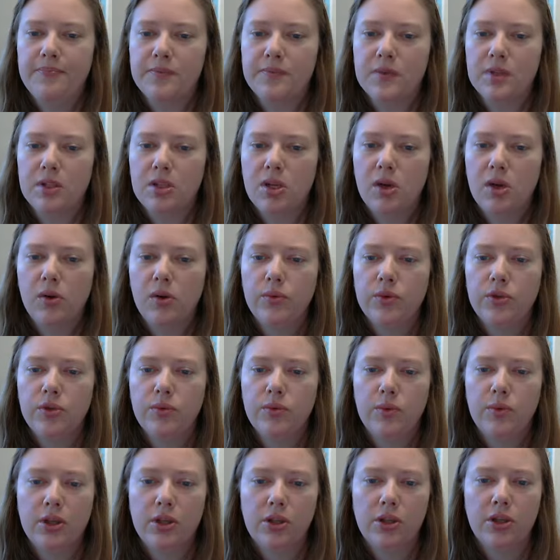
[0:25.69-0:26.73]
So you
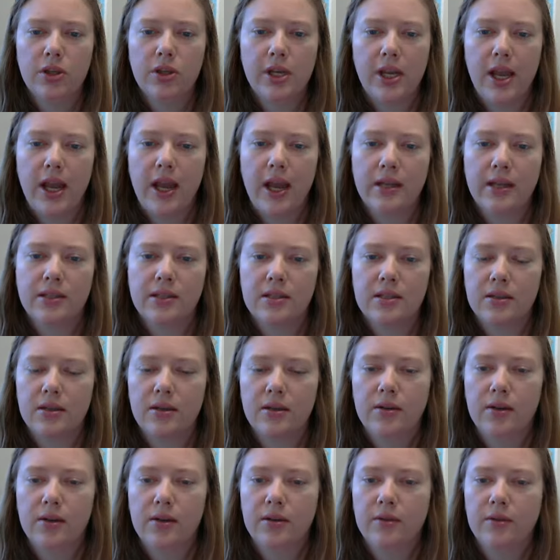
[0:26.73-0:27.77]
want to look at,
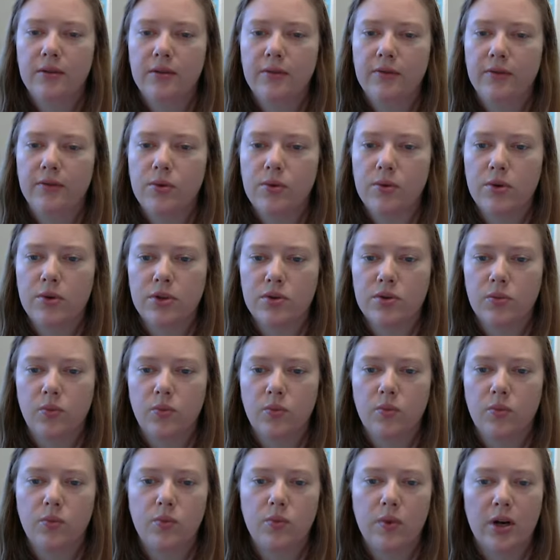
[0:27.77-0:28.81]
of course,
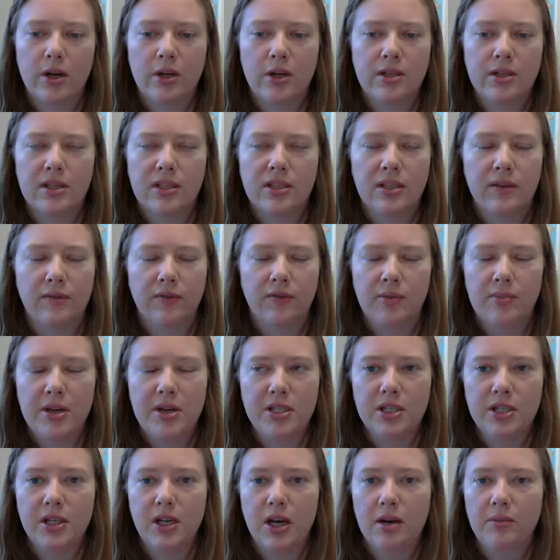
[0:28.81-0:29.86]
where does this
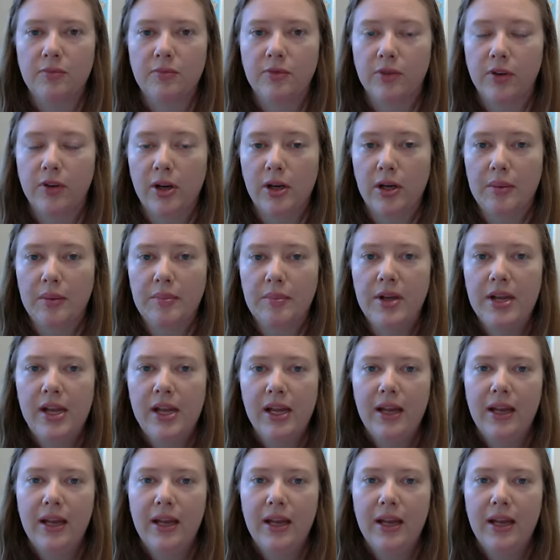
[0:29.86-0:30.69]
information come from?